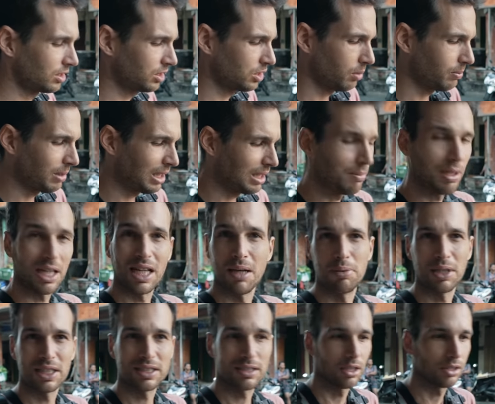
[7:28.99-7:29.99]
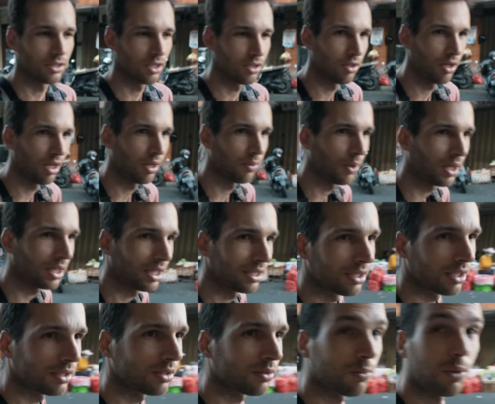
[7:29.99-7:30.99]
so many megapixels on the A1,
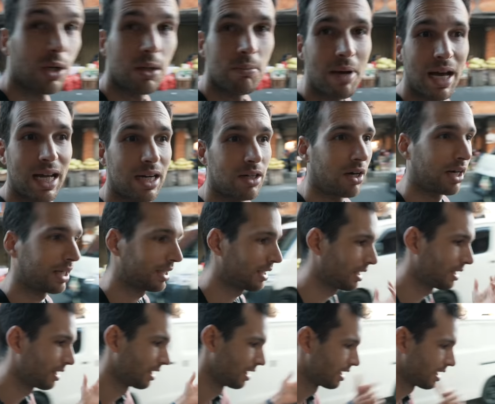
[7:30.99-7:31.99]
it doesn't really matter. I can